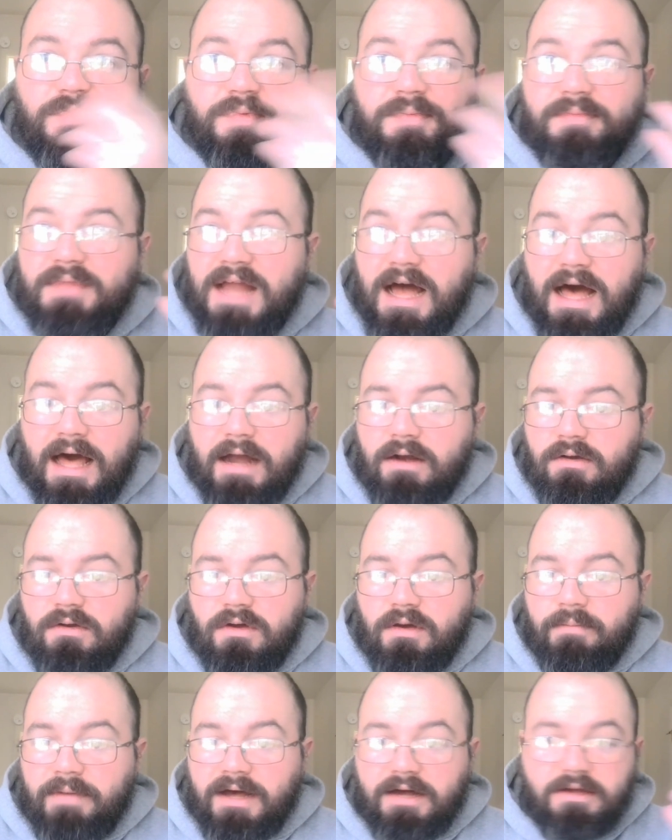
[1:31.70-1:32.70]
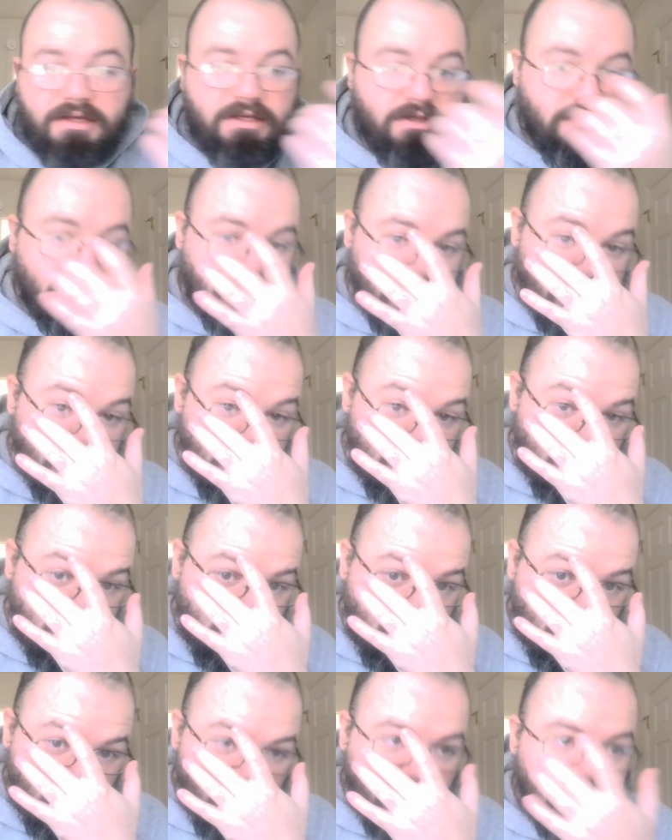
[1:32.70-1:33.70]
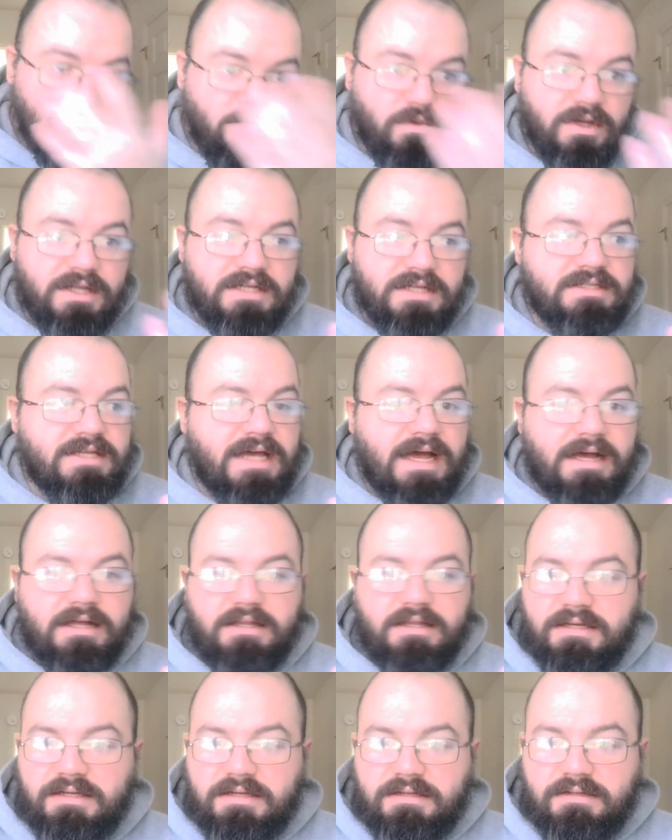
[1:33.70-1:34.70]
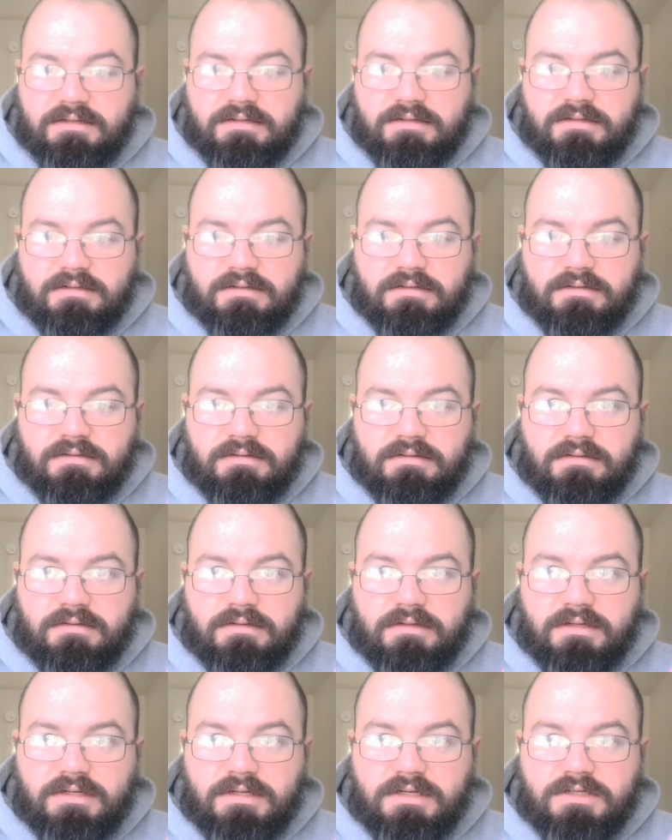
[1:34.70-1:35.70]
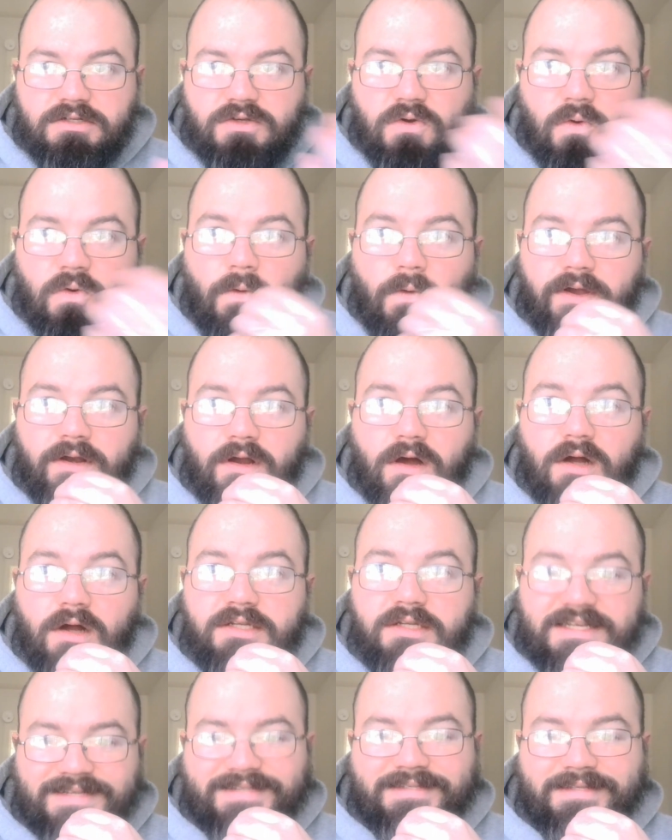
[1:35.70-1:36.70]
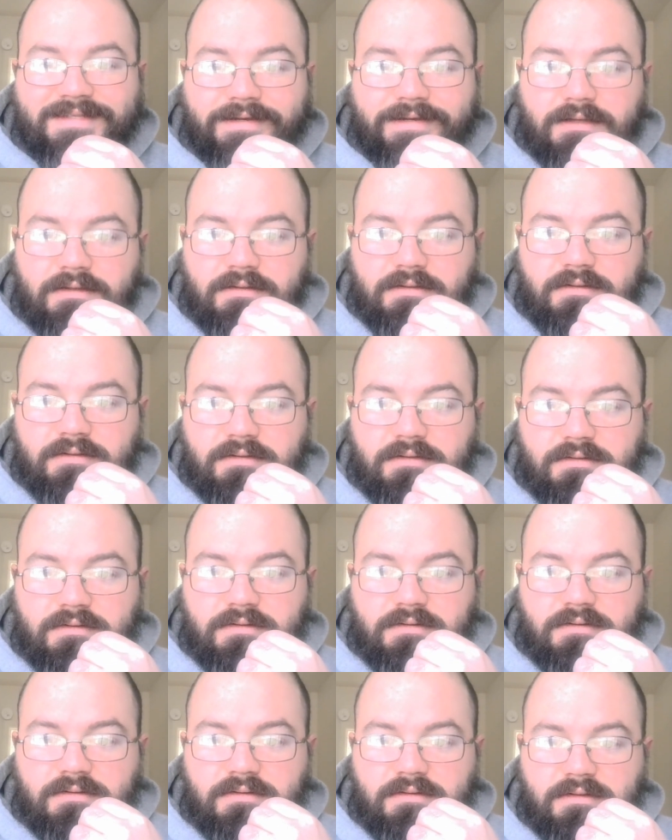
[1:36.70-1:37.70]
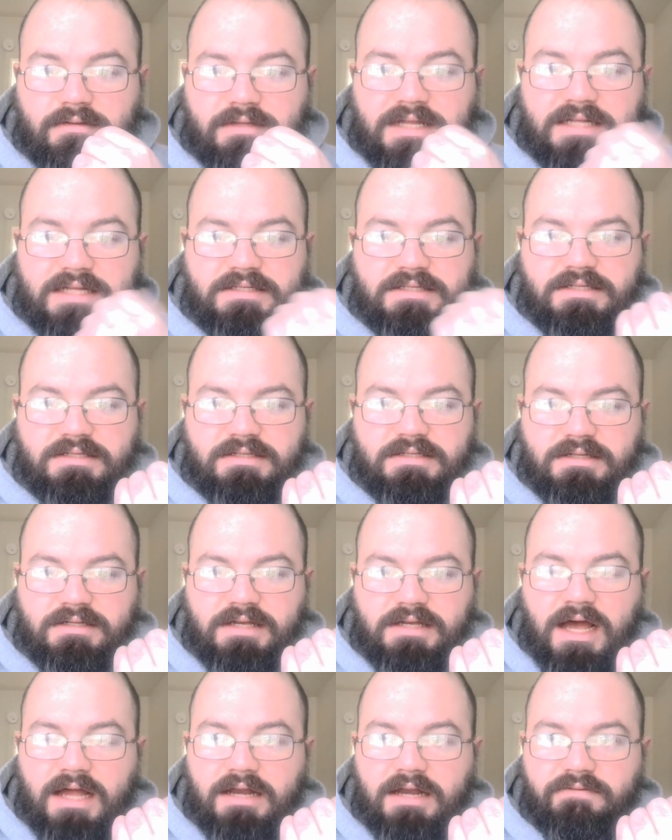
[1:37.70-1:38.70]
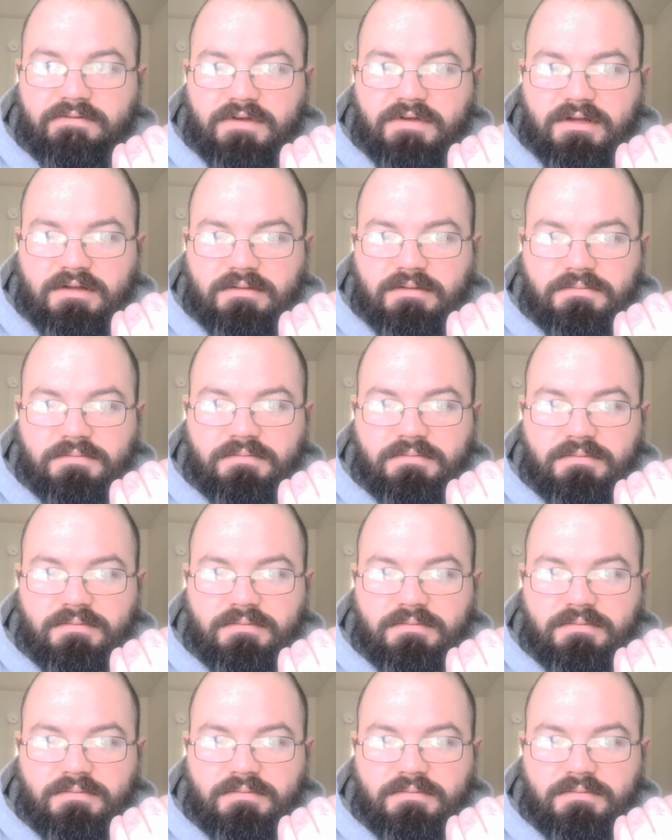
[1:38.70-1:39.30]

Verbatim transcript: Now, I don't know about you, but what what exactly is coined artistic? That's kind of a